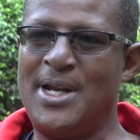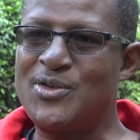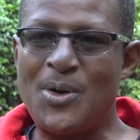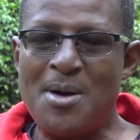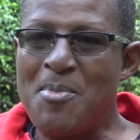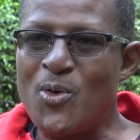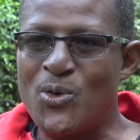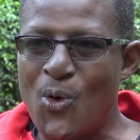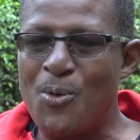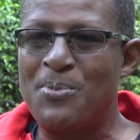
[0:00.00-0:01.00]
It's all about
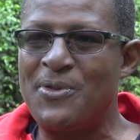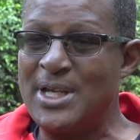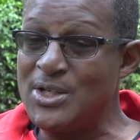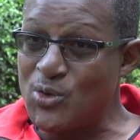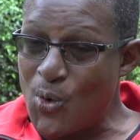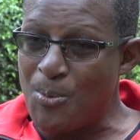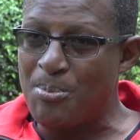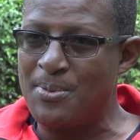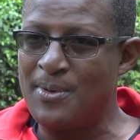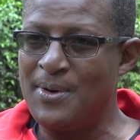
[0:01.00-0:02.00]
hope. There is hope.
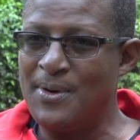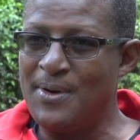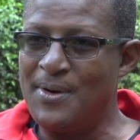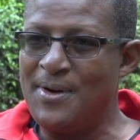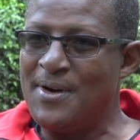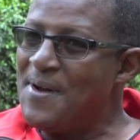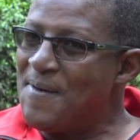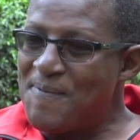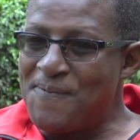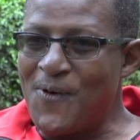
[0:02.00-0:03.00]

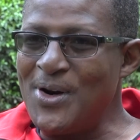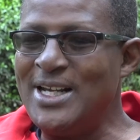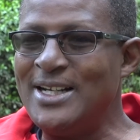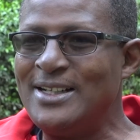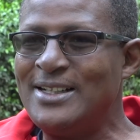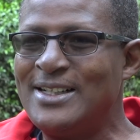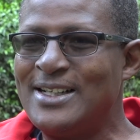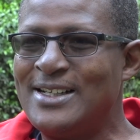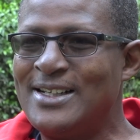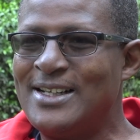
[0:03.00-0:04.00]
Falling,
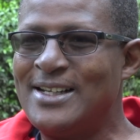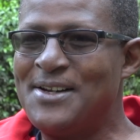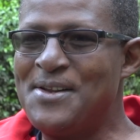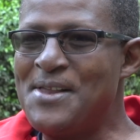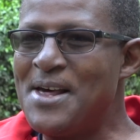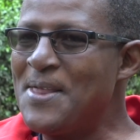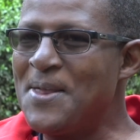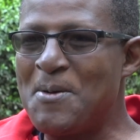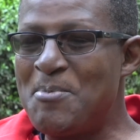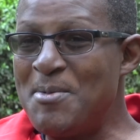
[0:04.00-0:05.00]

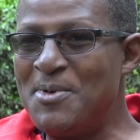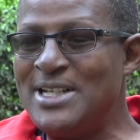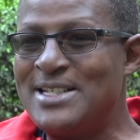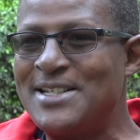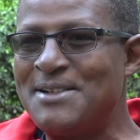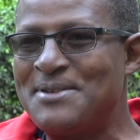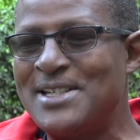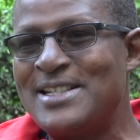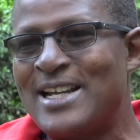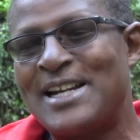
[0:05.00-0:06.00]
the Bible itself
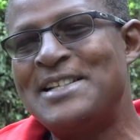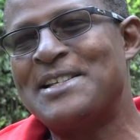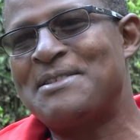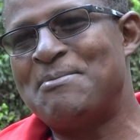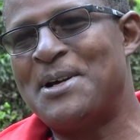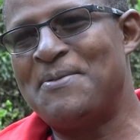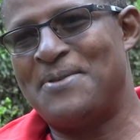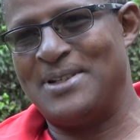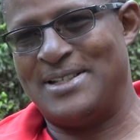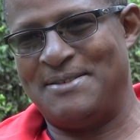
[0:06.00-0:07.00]
says a righteous man
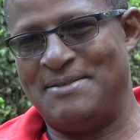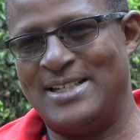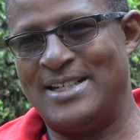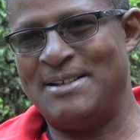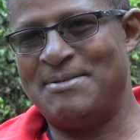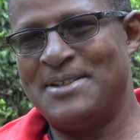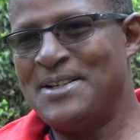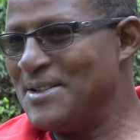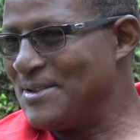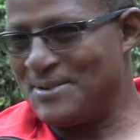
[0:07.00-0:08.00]
falls 7 times.
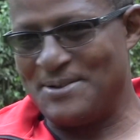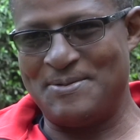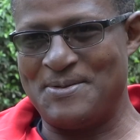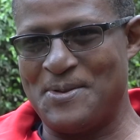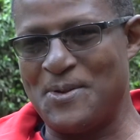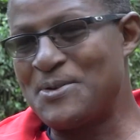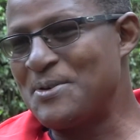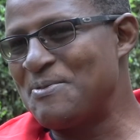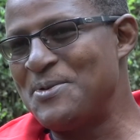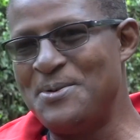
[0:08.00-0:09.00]
So those
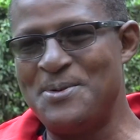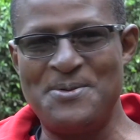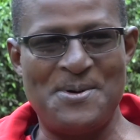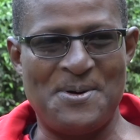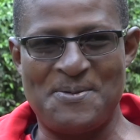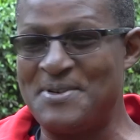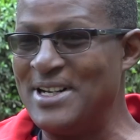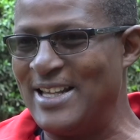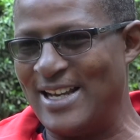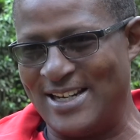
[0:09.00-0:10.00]
of you who don't
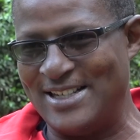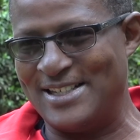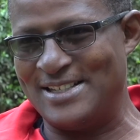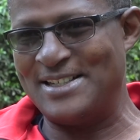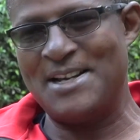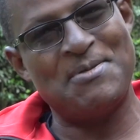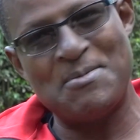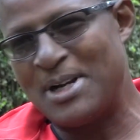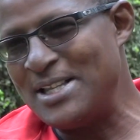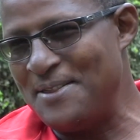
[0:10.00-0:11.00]
feel they're righteous enough,
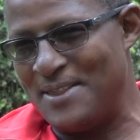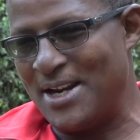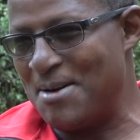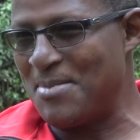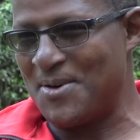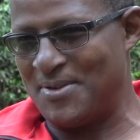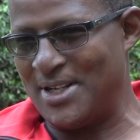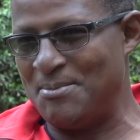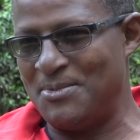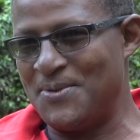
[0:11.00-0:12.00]
imagine the number of
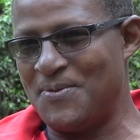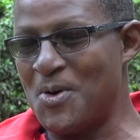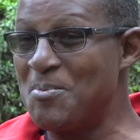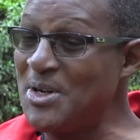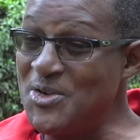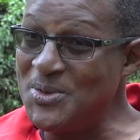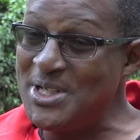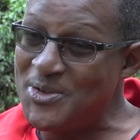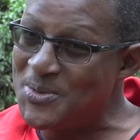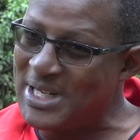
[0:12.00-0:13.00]
times you fall, but you
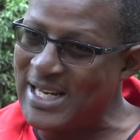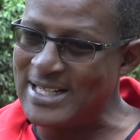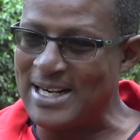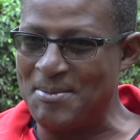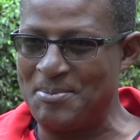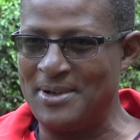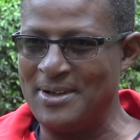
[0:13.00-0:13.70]
need to get up.